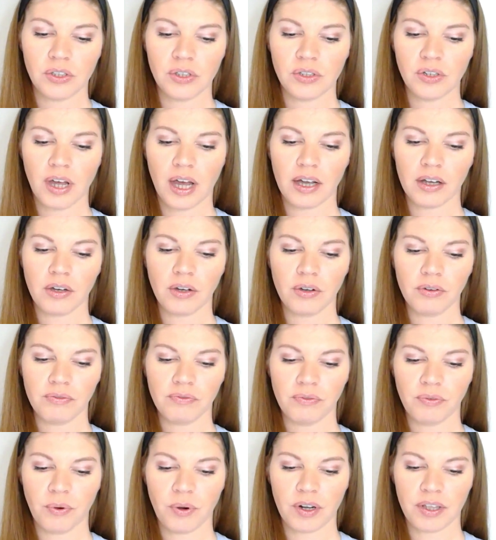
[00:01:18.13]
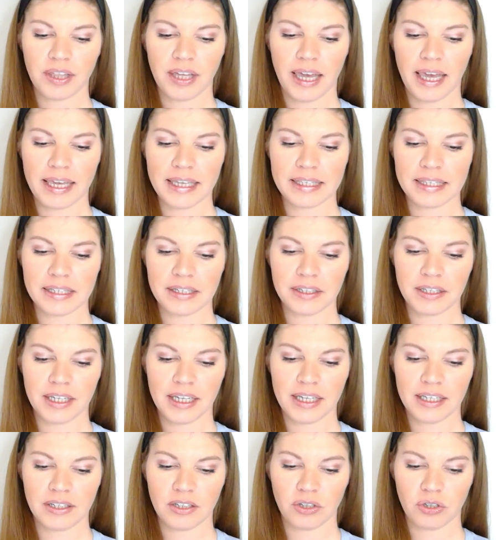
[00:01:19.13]
Do not go forth
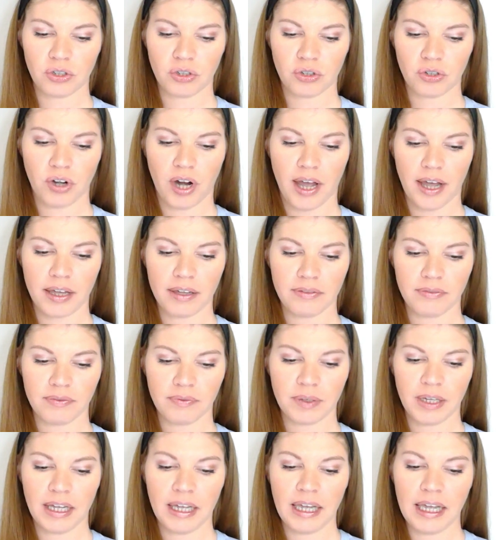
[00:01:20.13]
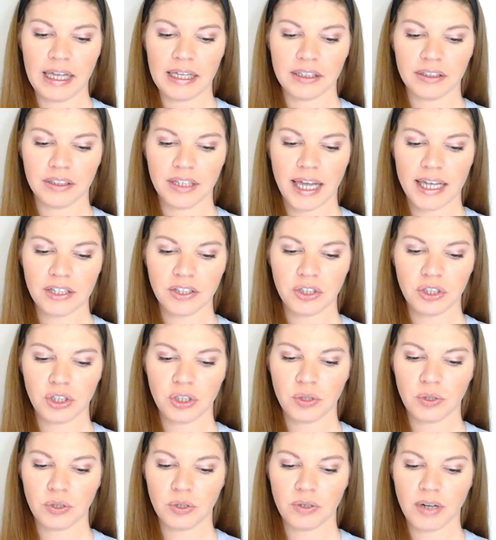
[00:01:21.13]
hastily to strive, lest
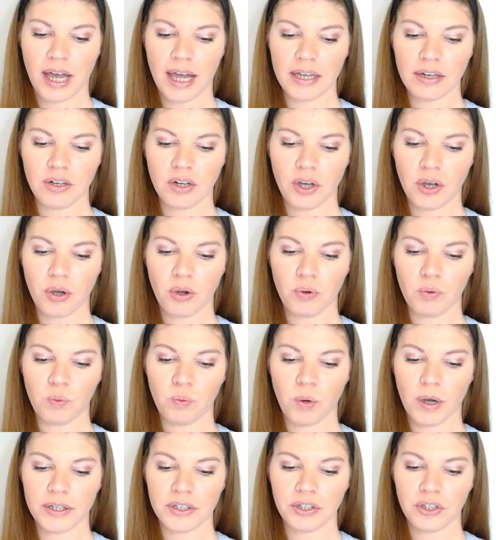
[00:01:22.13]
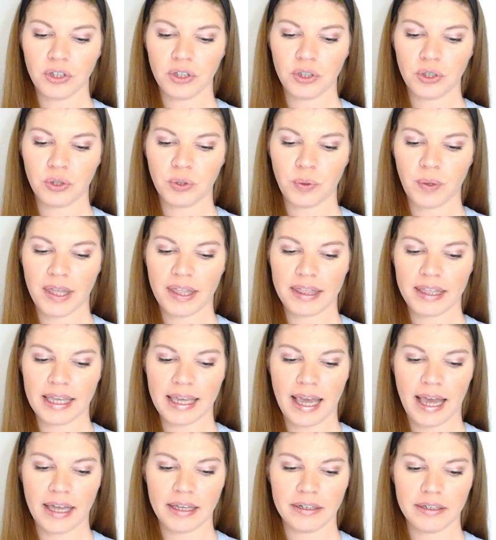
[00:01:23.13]
you do not know what to do in
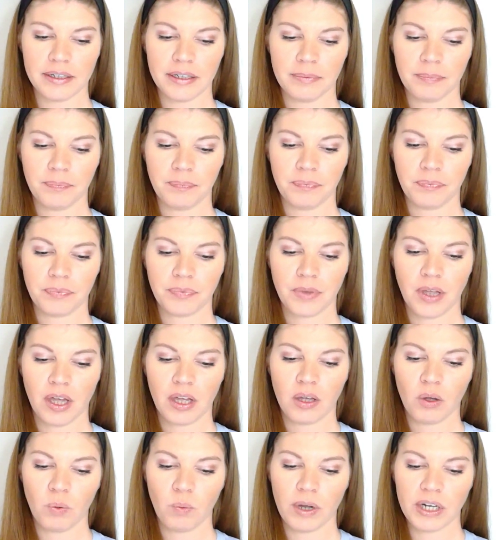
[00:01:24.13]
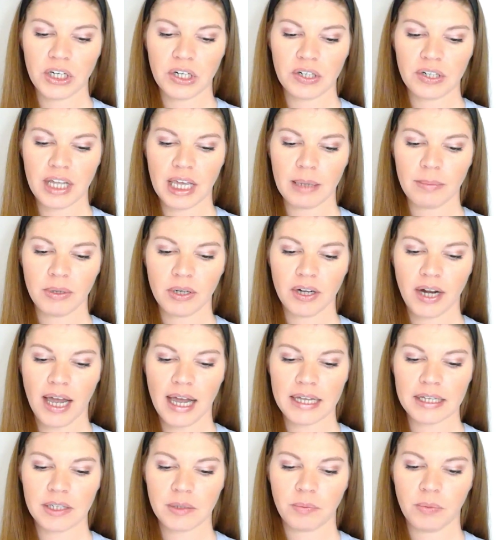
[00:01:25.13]
the end. When your neighbor
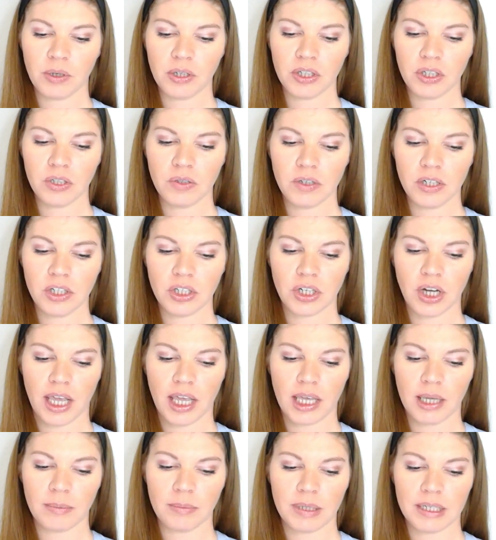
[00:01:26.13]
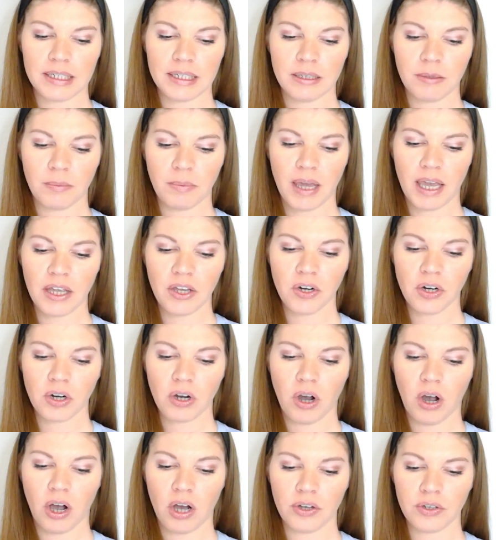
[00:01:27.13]
has put you to shame, debate your
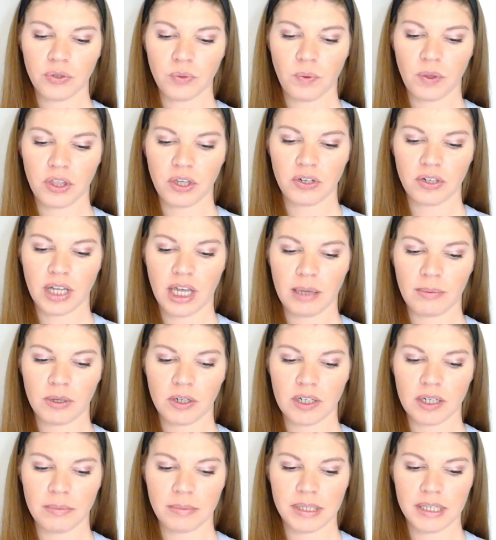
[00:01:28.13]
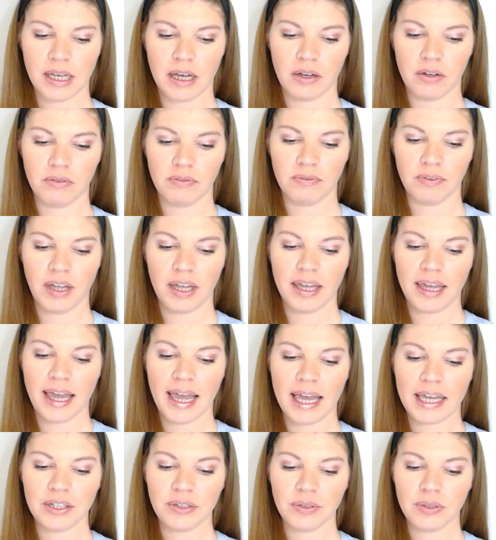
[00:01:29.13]
cause with your neighbor himself,
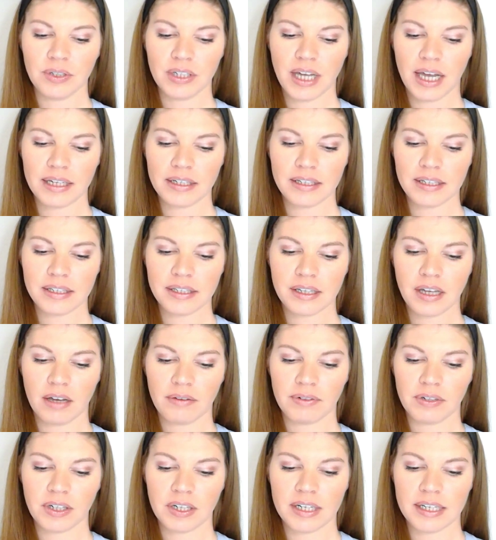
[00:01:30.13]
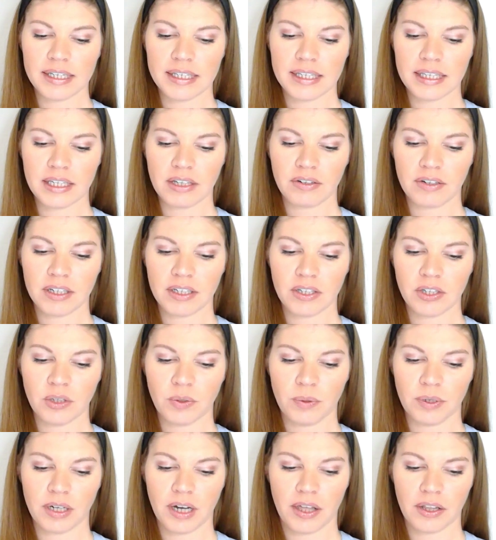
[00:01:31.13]
and do not discover a secret
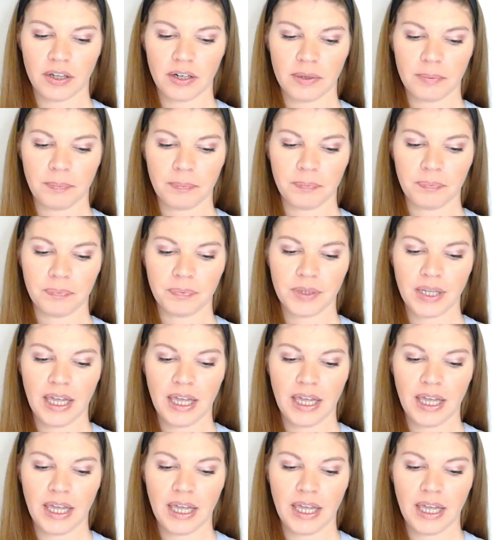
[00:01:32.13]
to another,